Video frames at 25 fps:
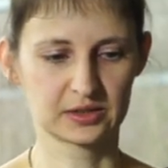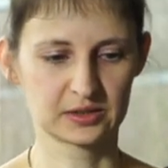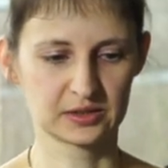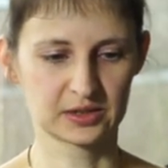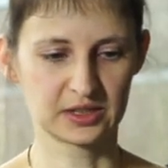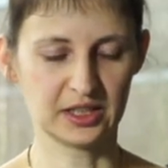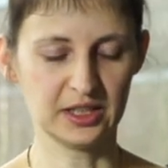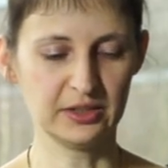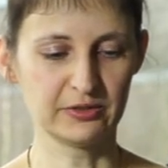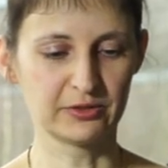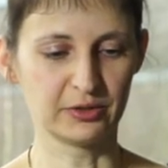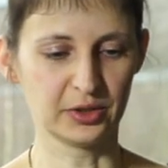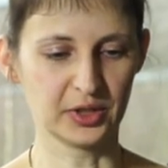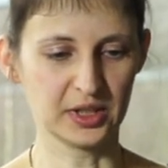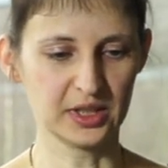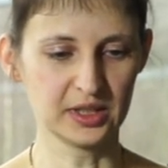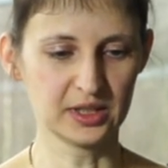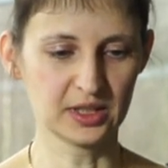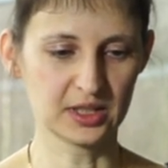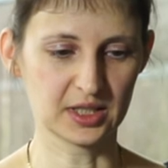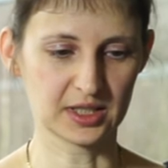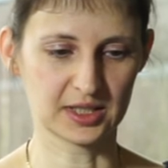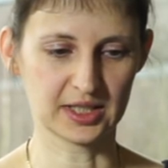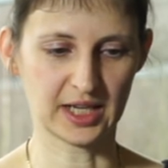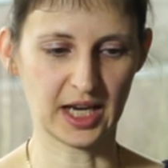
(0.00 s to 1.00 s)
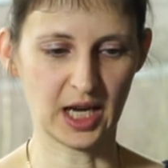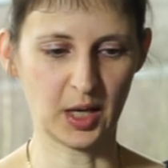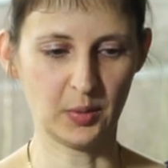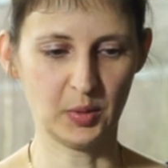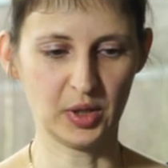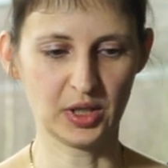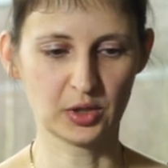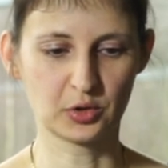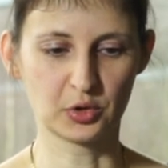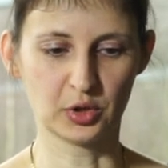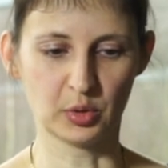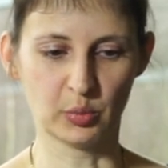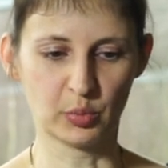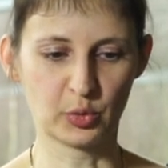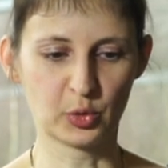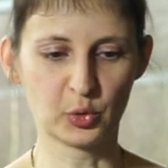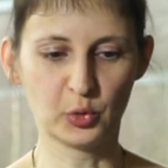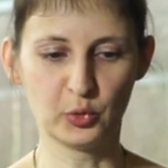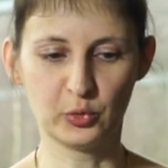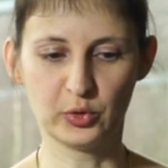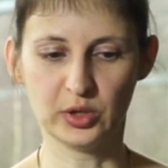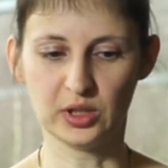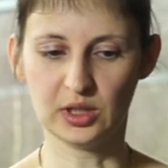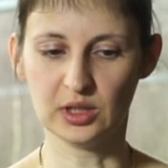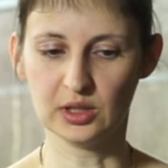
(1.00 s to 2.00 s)
Clean4Yield is aiming to
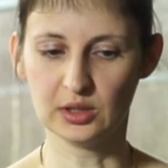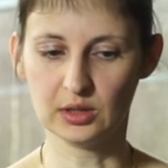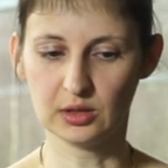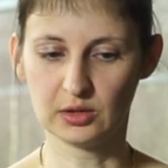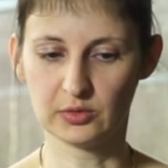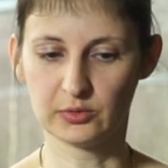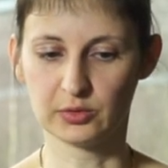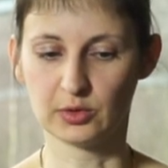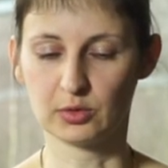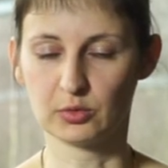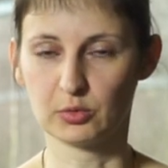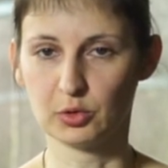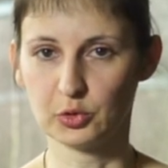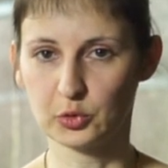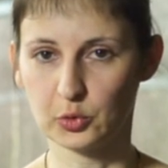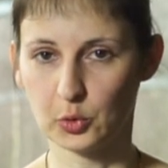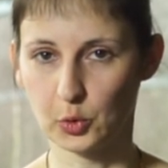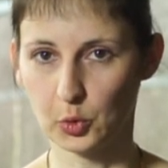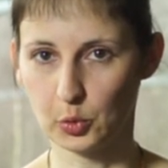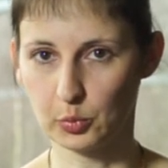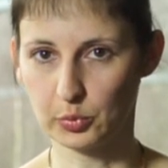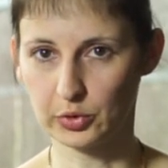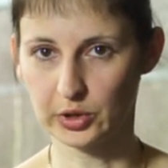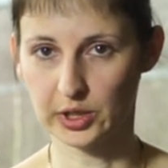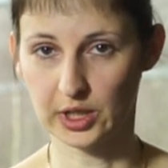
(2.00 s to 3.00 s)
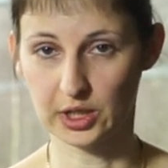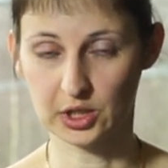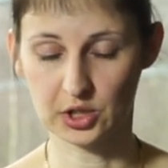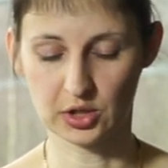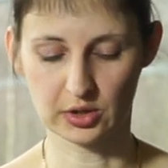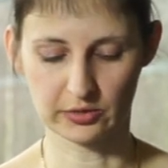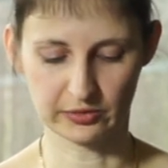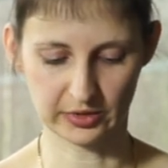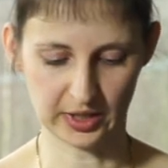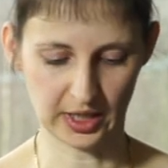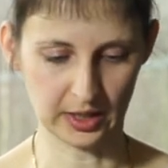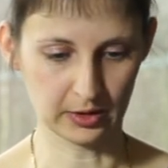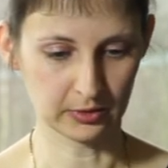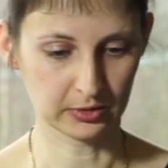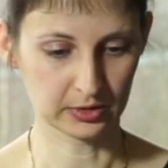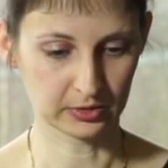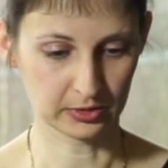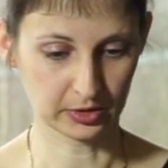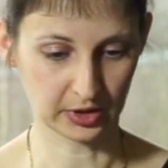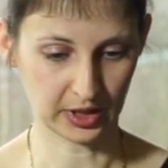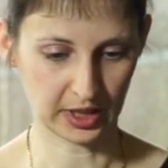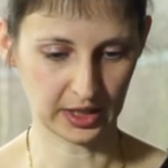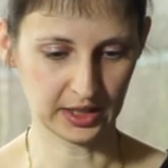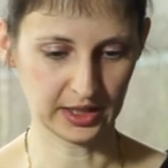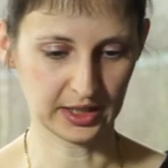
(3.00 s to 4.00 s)
improve the yield for roll-to-roll production of
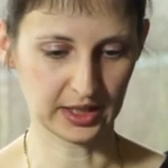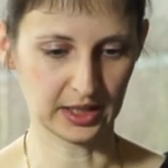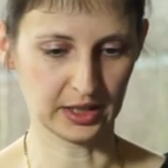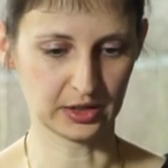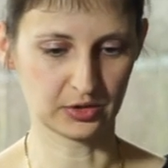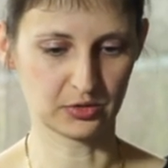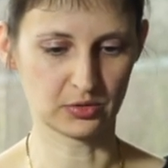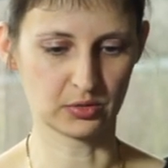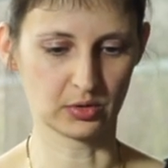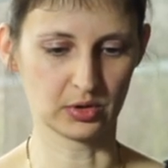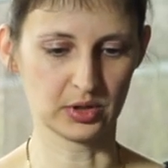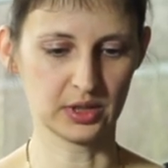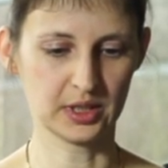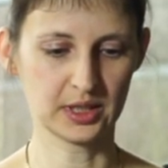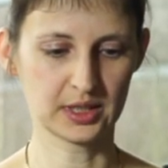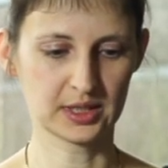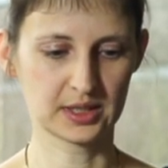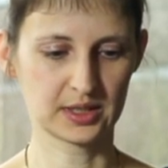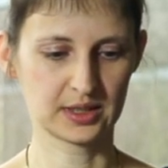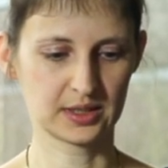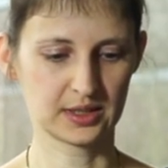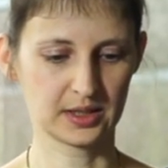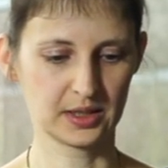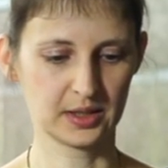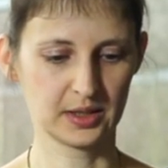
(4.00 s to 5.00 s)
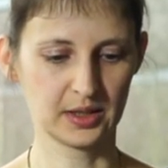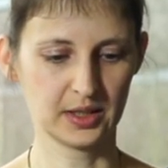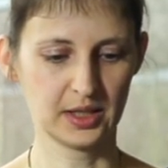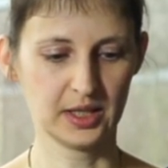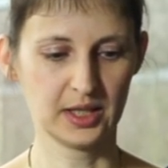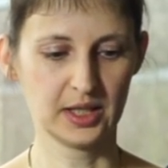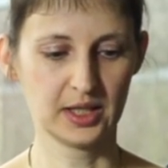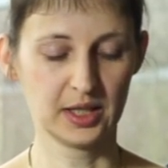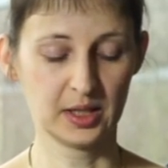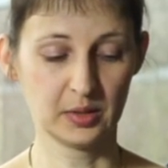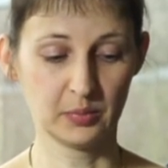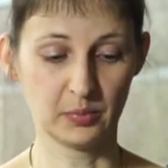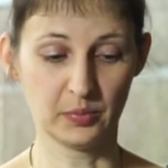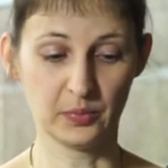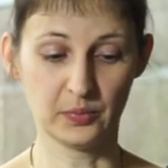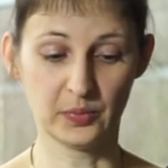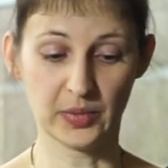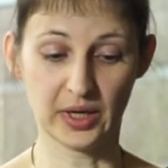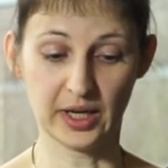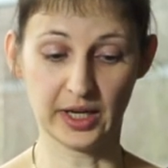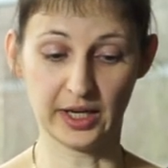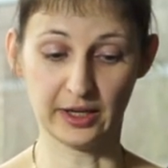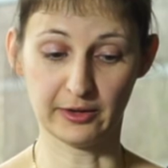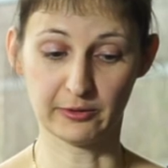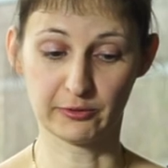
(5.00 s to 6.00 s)
organic electronics
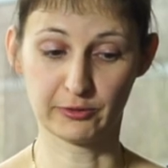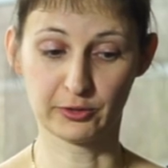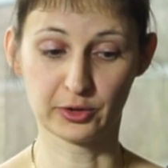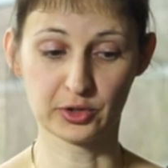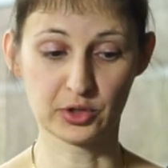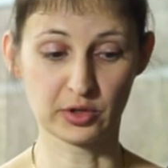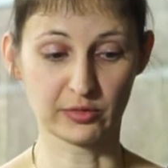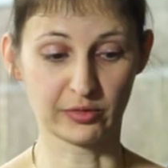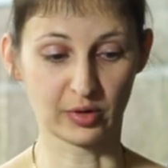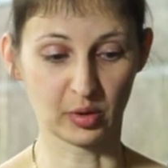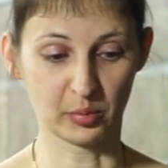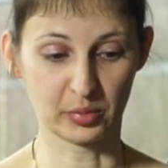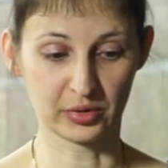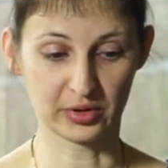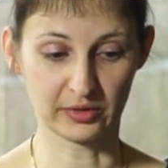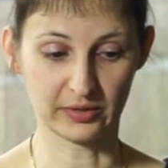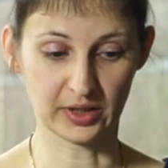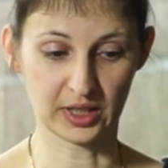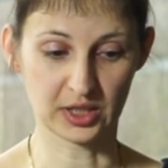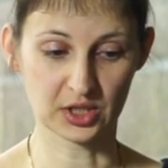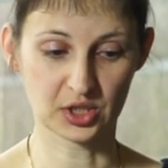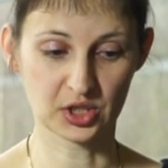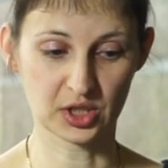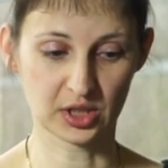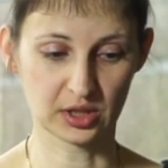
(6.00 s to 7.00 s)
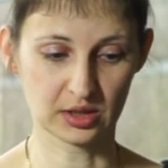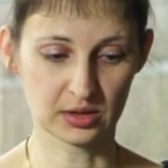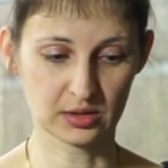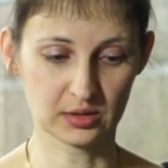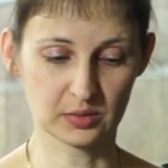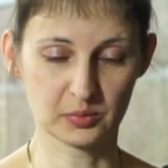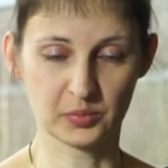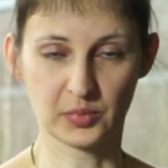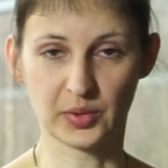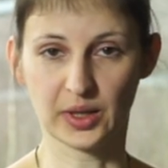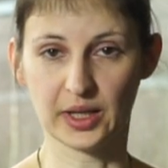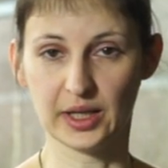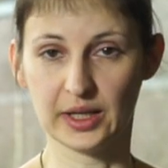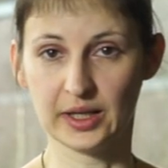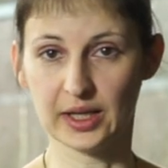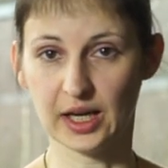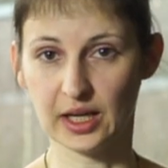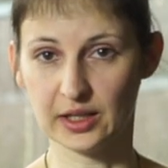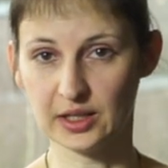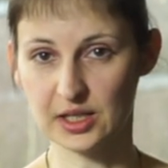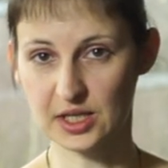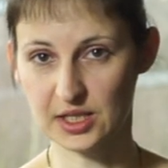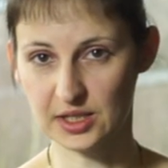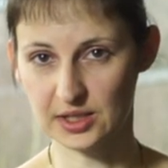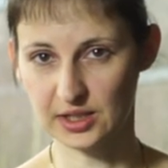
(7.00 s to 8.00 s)
by, first of all, prevention, by
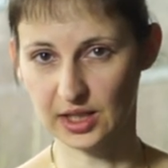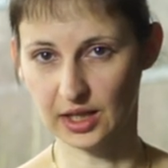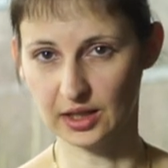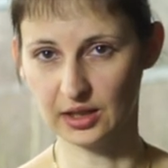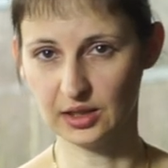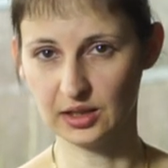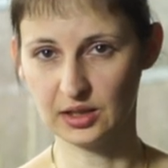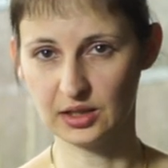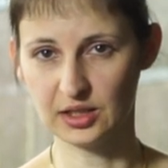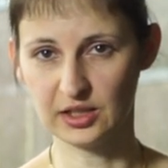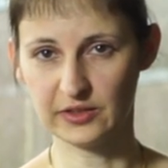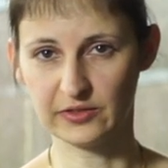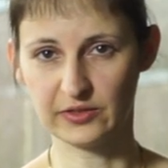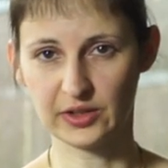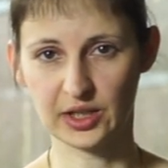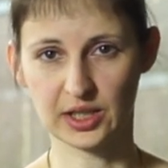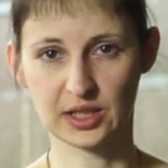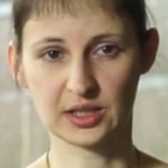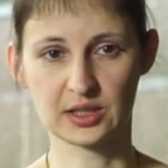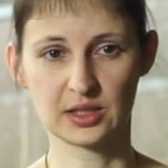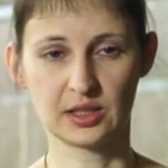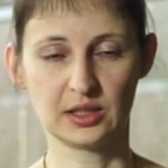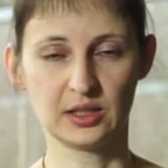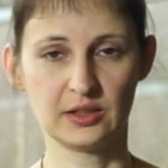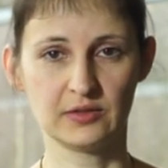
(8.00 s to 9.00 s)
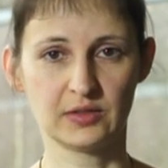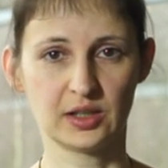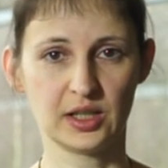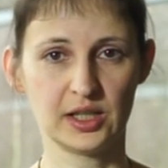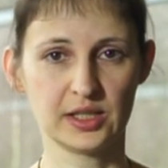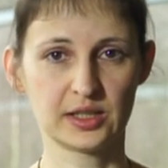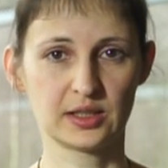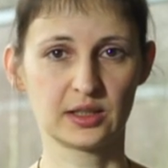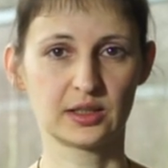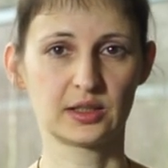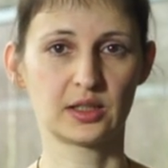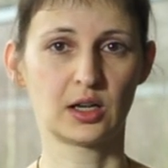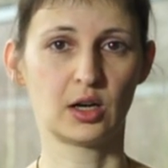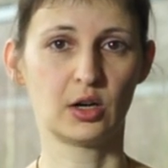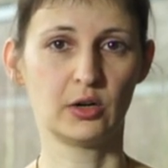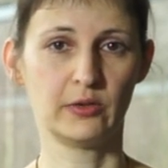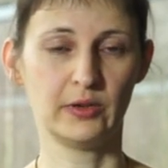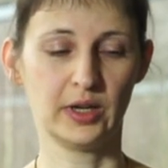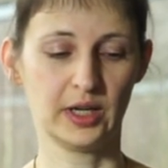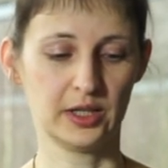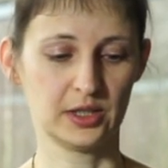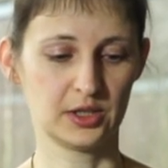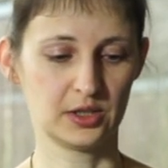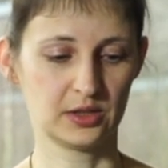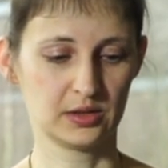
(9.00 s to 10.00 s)
understanding defects in devices, how
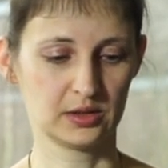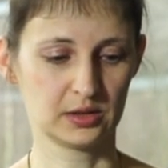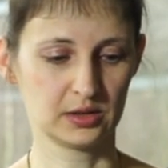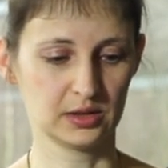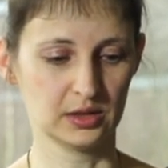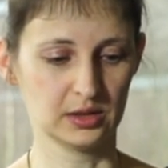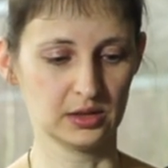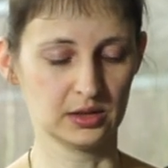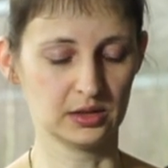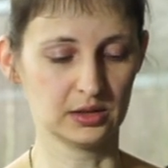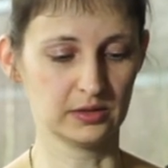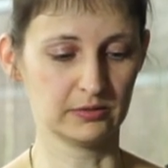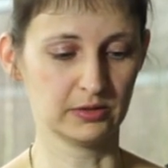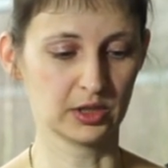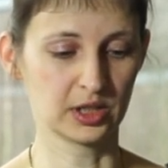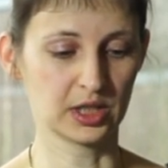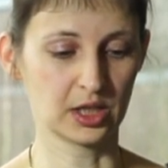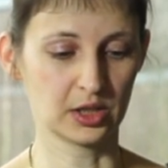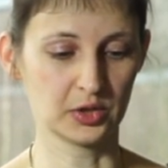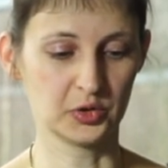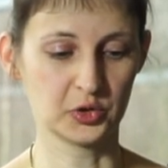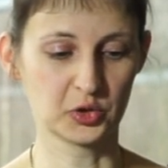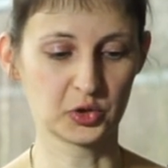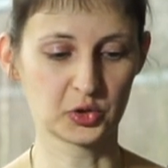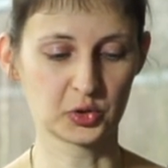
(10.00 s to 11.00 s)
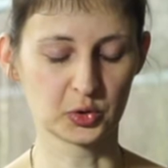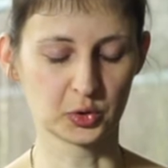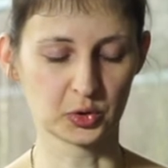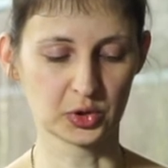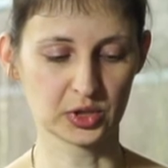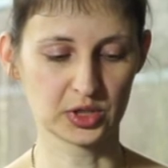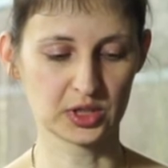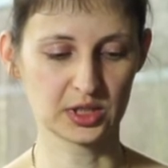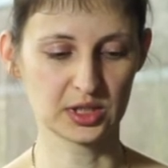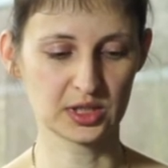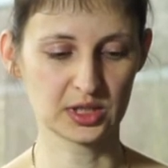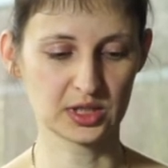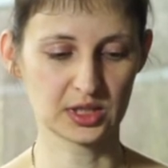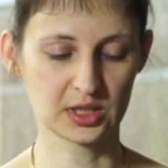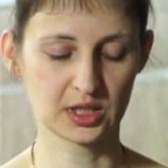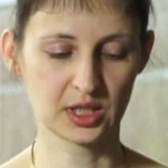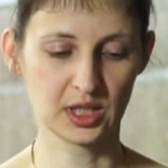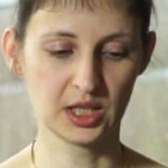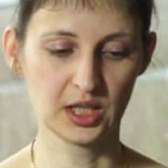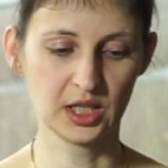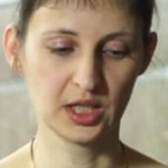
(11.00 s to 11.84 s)
they are, what are the sources